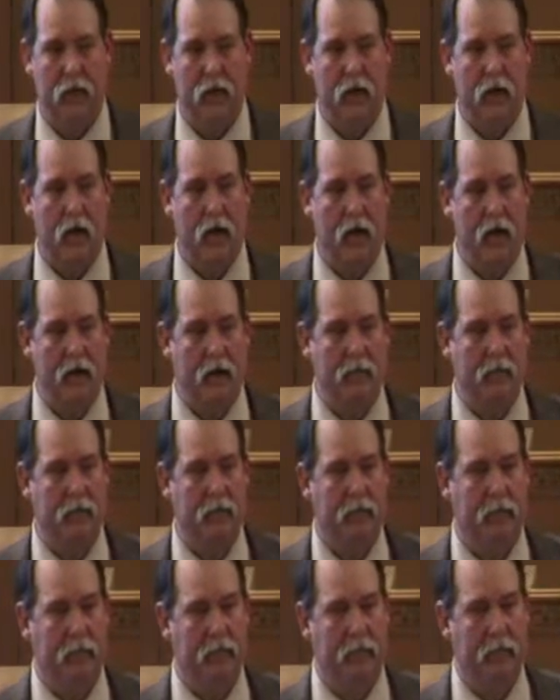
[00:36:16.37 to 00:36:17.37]
All right?
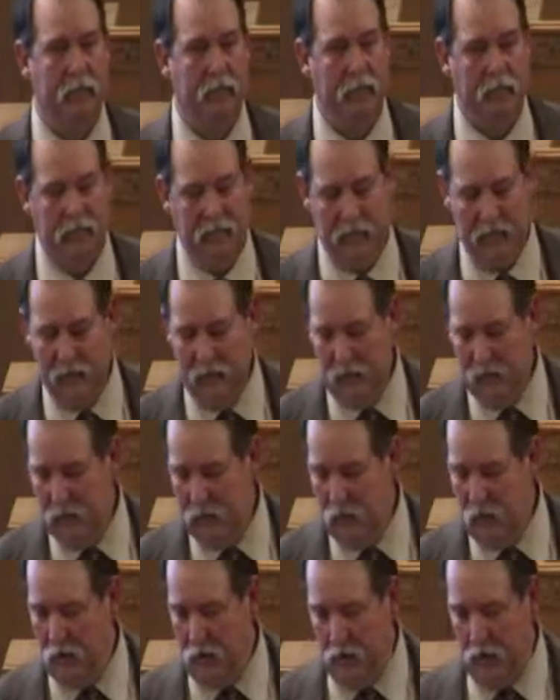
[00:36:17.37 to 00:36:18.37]

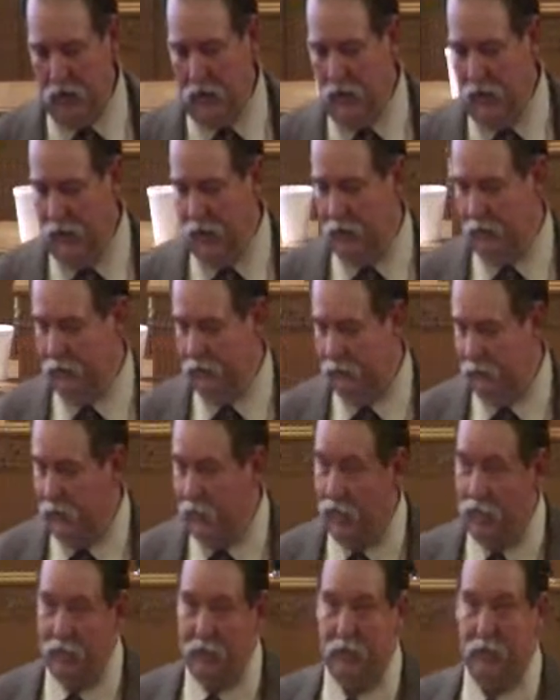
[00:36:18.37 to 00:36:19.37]
So again,
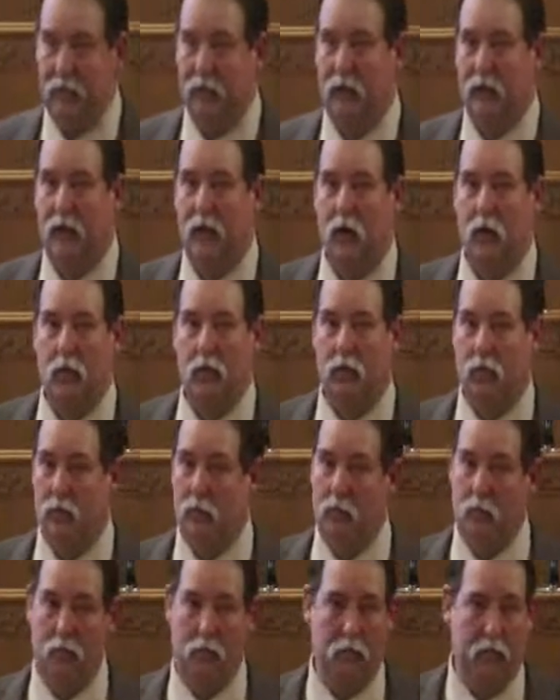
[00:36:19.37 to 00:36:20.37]
I hope
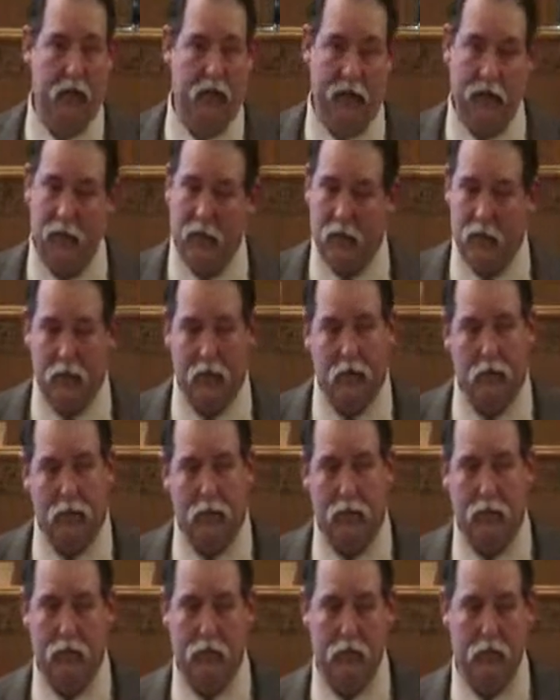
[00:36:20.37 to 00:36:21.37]
making it
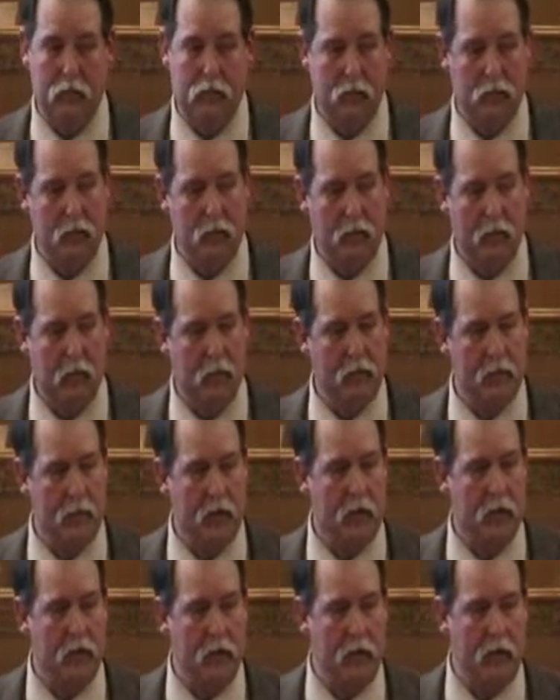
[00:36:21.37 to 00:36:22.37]
simple. How much
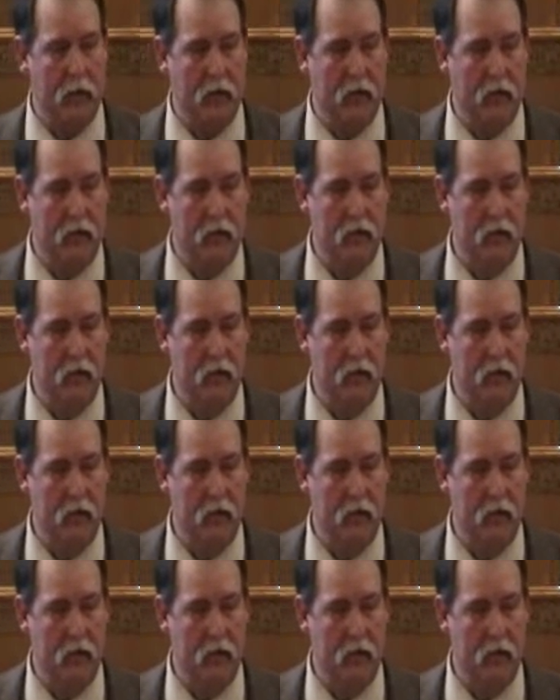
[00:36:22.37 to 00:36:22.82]
time do I got?